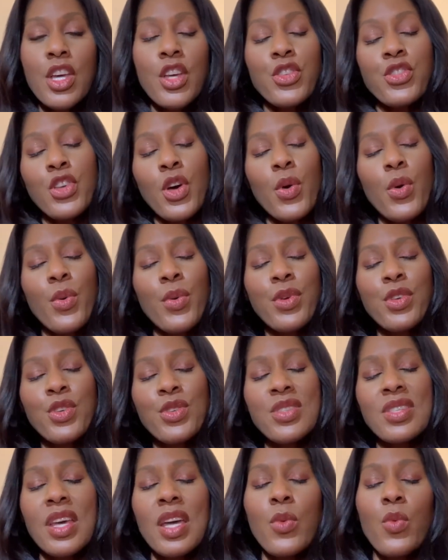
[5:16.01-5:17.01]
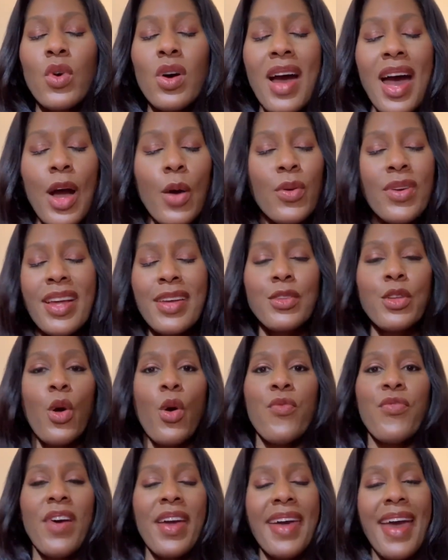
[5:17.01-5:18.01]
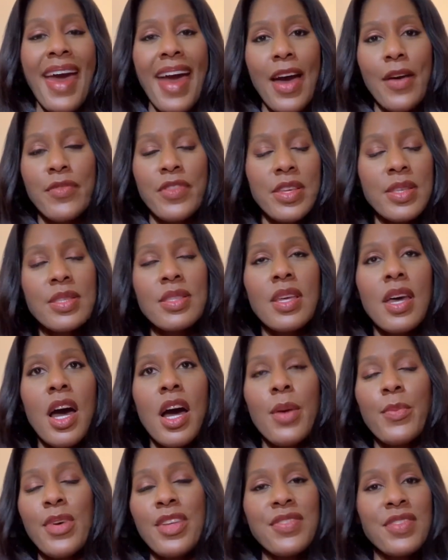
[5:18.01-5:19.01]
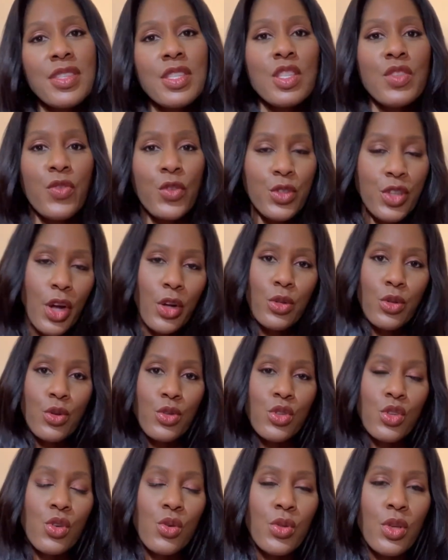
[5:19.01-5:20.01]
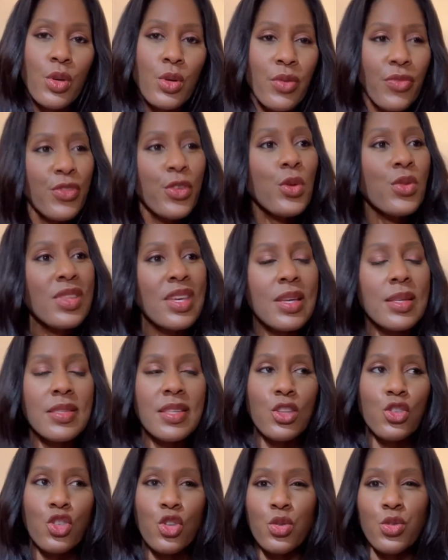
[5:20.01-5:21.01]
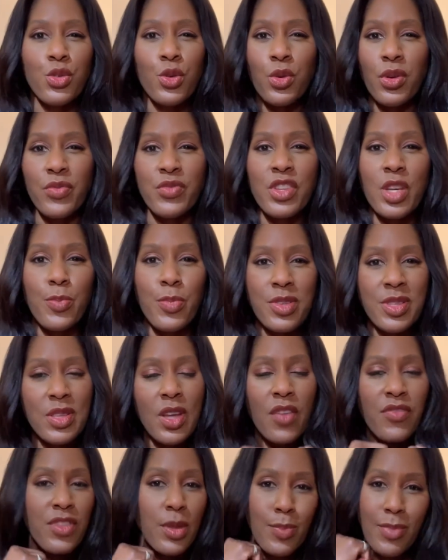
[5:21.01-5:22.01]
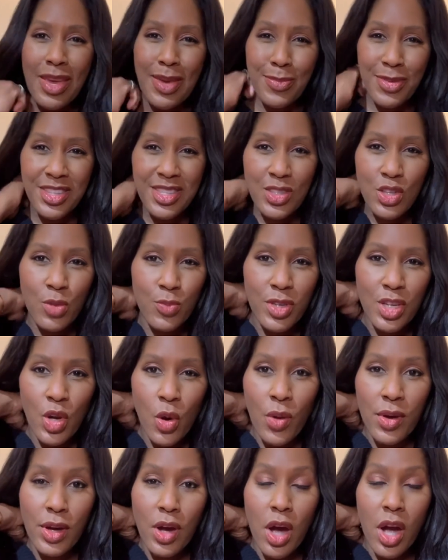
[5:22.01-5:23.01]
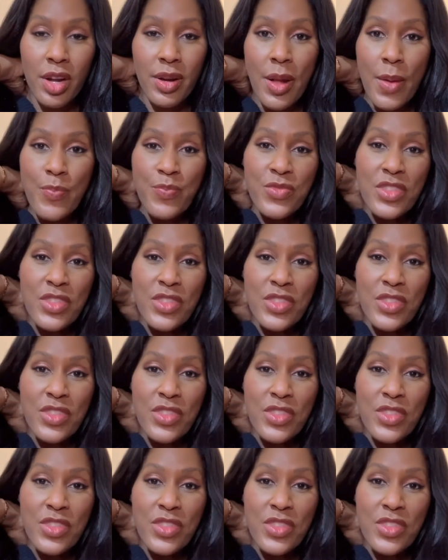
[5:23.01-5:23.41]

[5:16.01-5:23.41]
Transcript: So you say, well, how would I know if I have this? Um, and this is for doctors too. There are a few things that should sort of tip us off that maybe this could be going on.